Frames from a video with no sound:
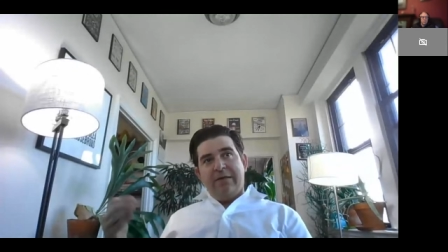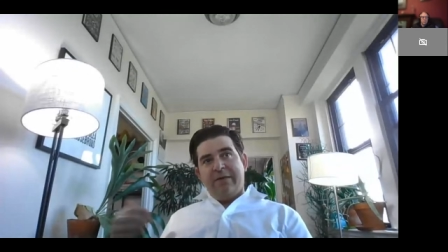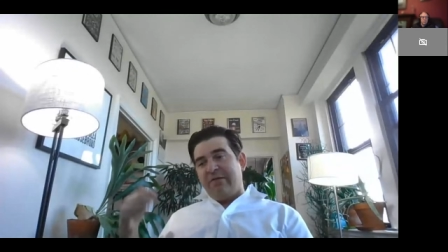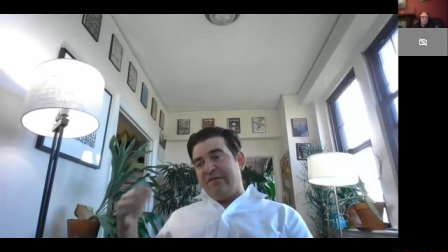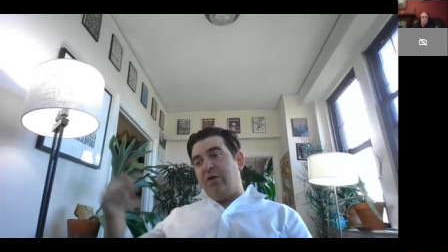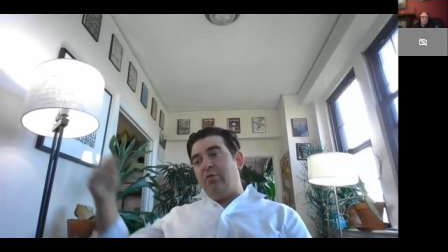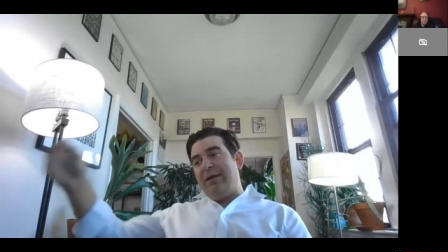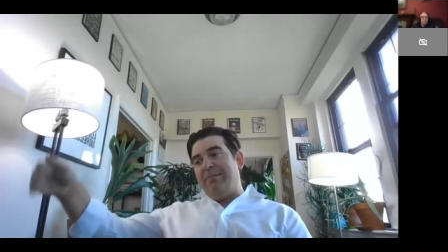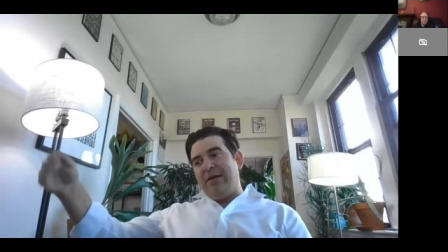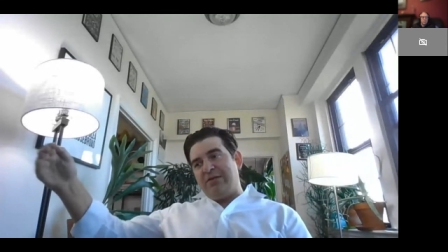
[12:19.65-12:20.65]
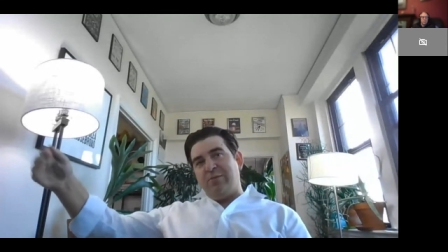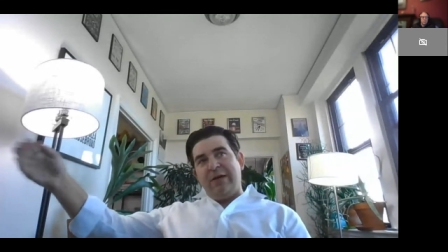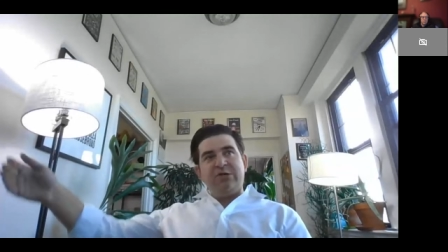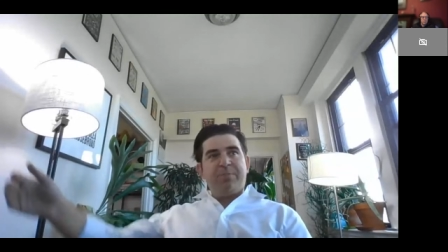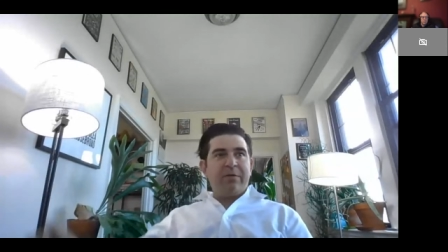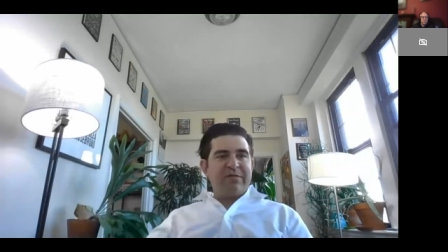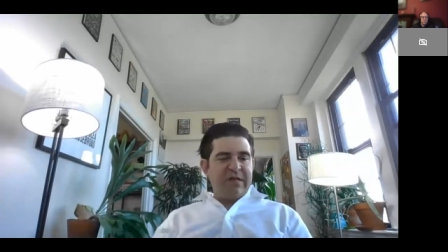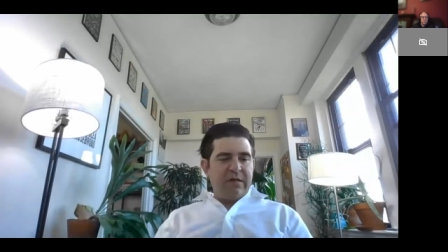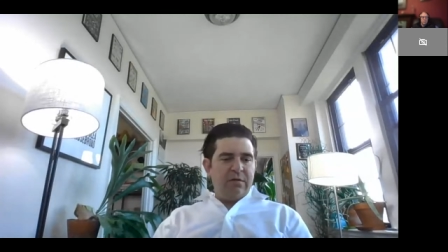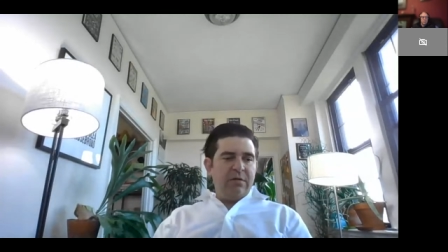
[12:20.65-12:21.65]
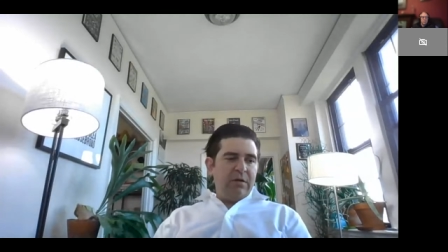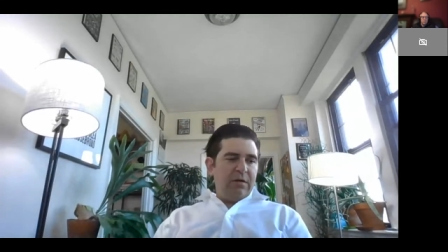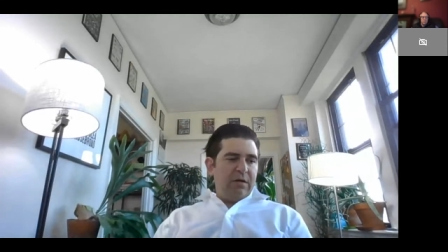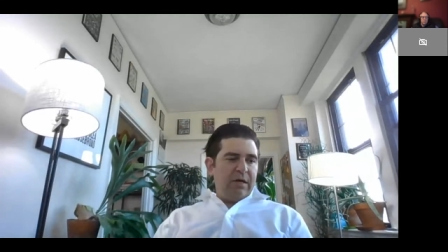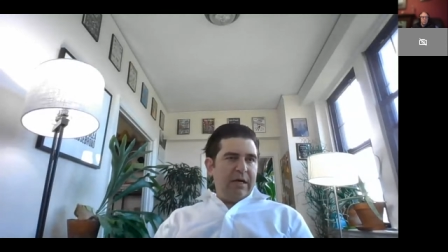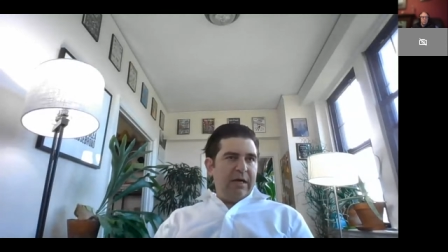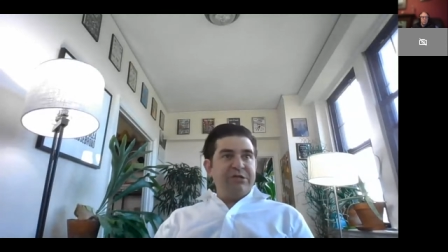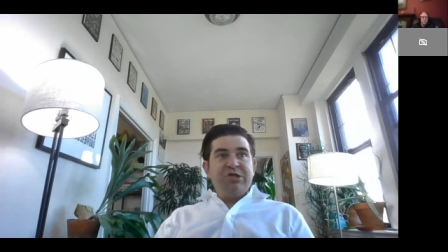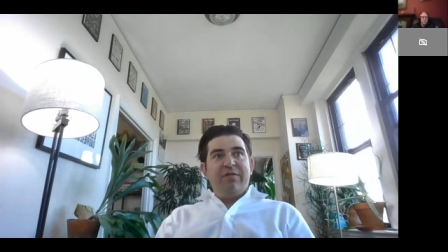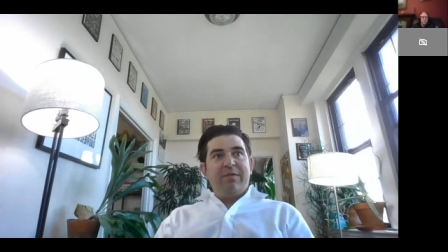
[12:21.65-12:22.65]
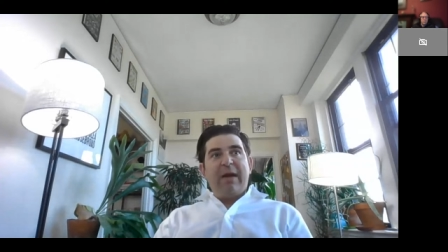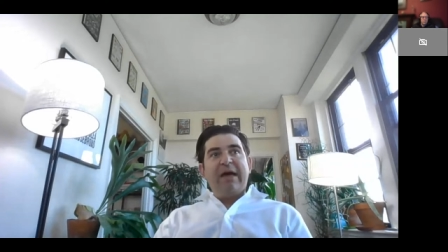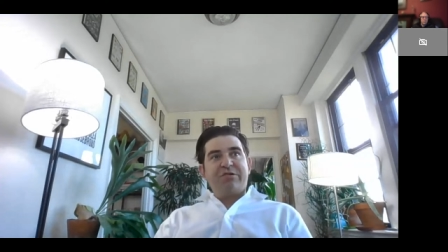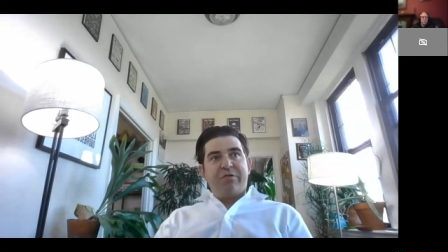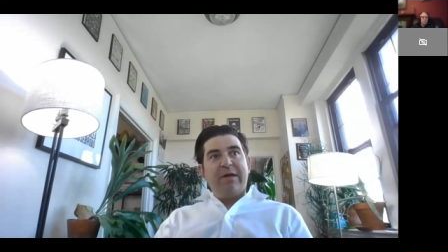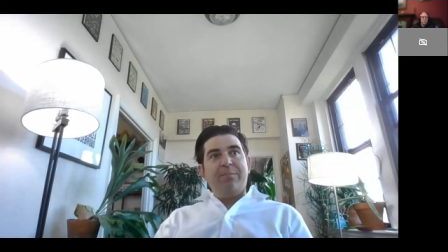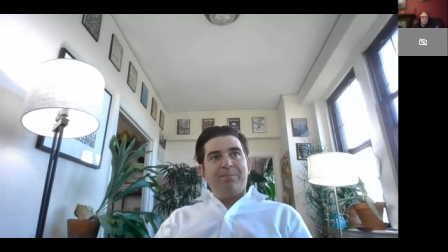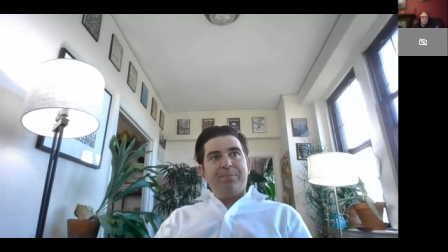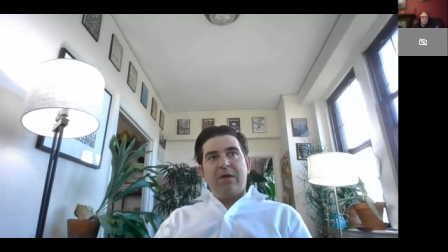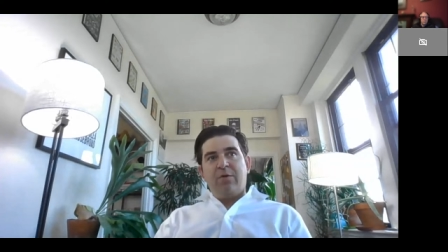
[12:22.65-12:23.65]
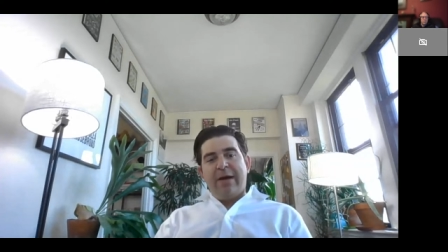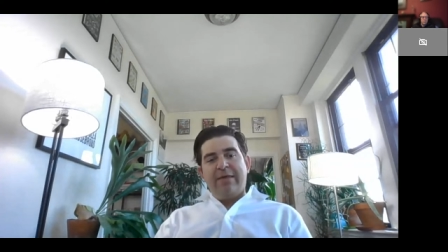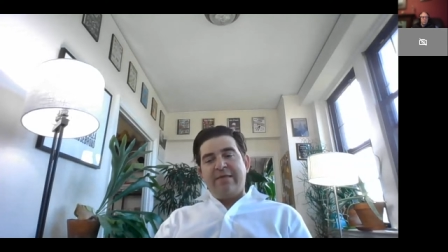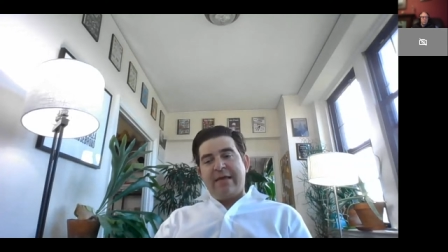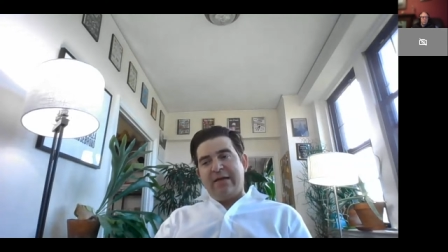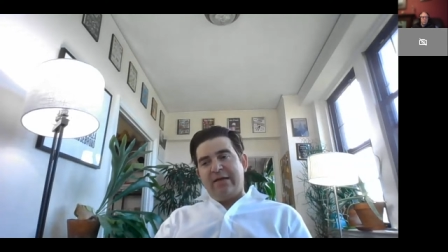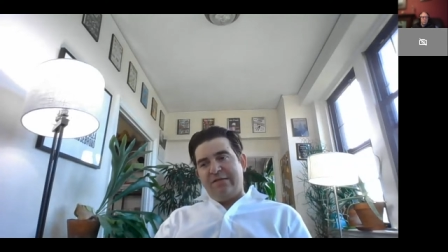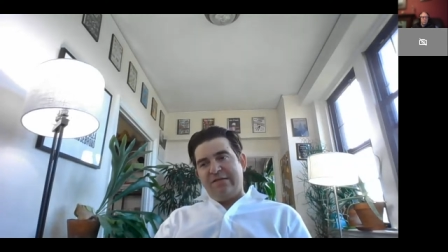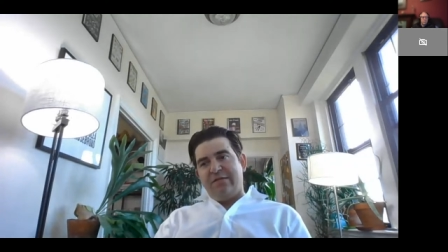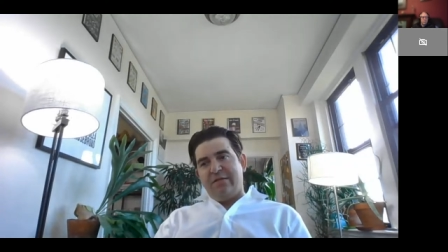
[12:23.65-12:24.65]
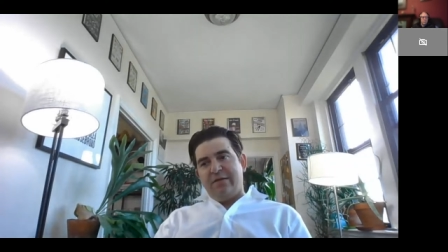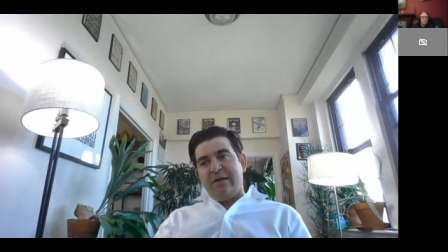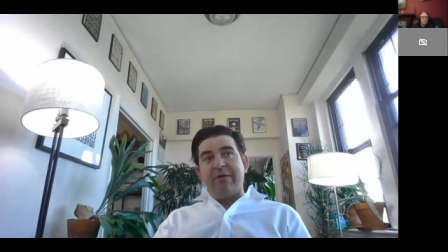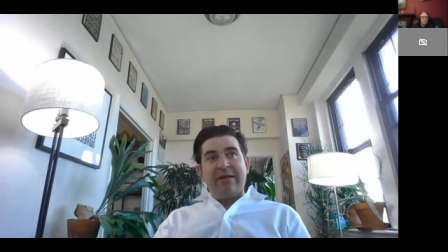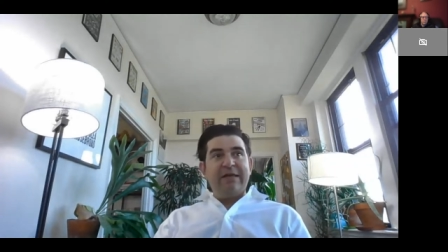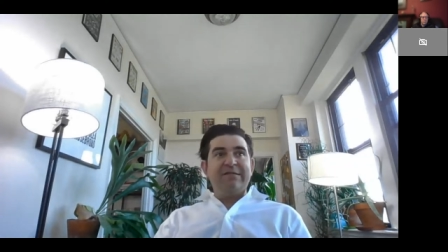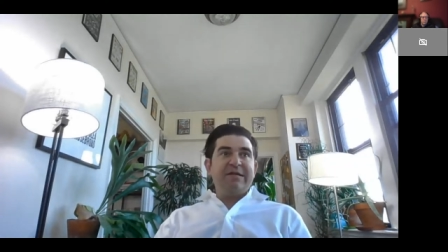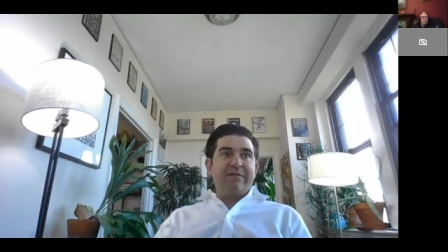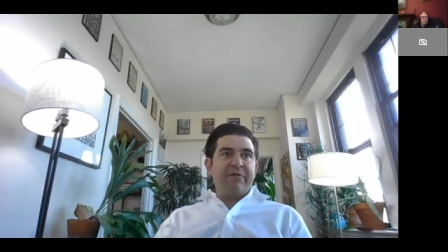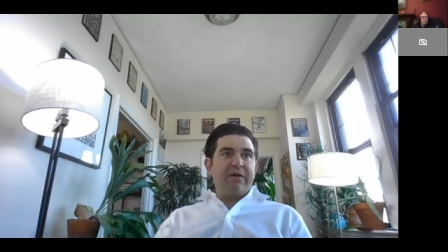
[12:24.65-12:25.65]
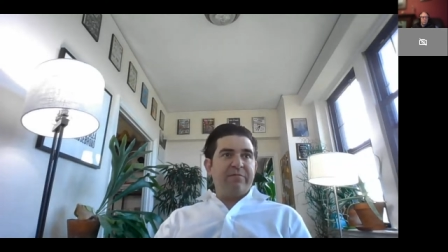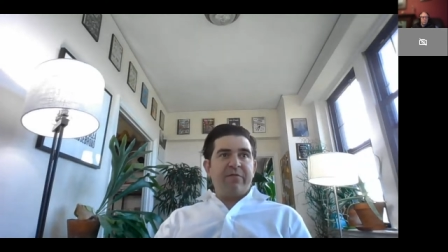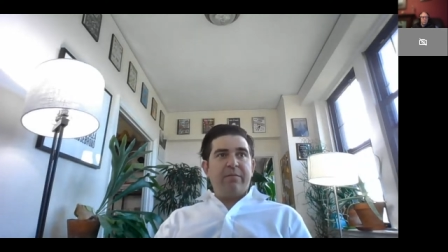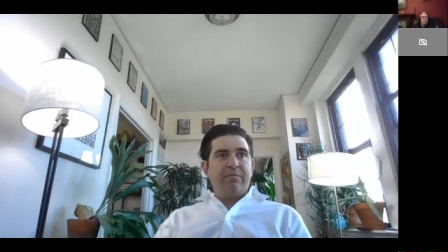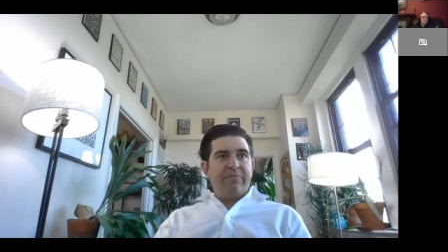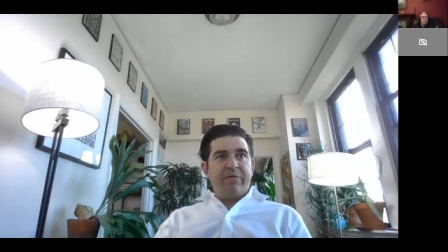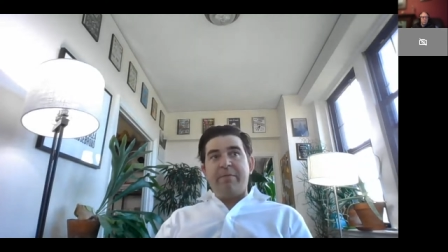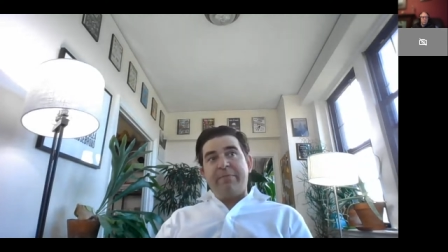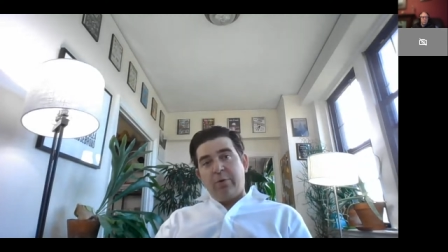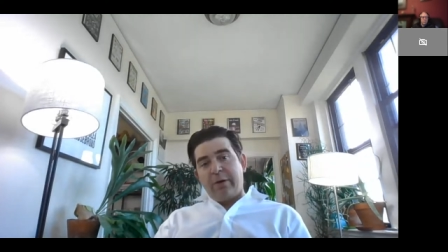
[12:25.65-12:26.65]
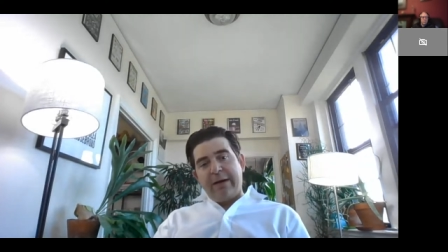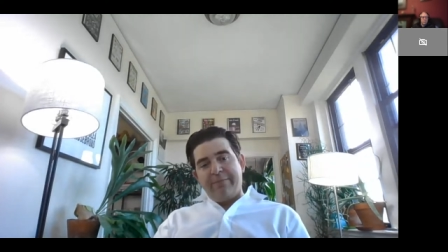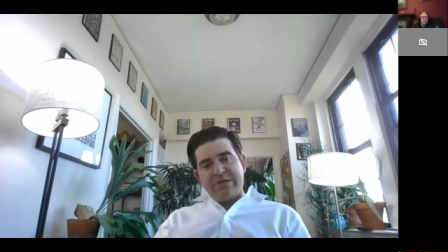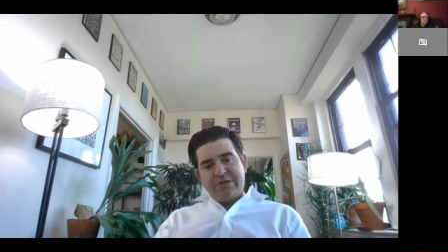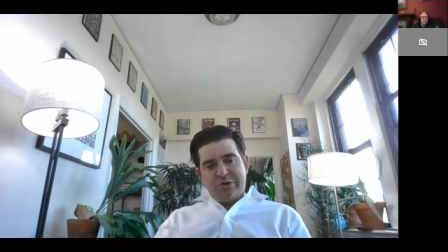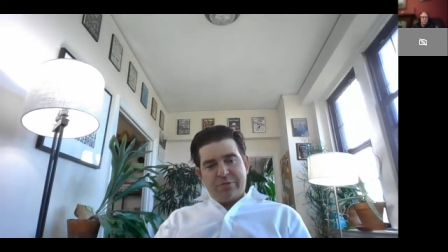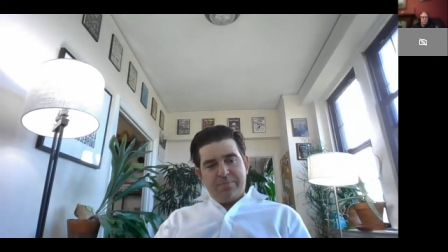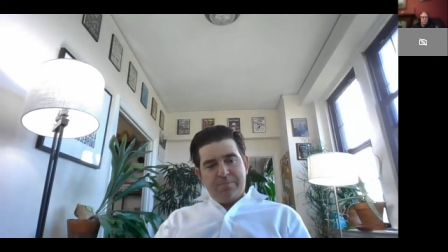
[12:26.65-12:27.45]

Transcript: there is no limit to each person uh, achieving mastery in a way that that is that really is different from from a pure competition.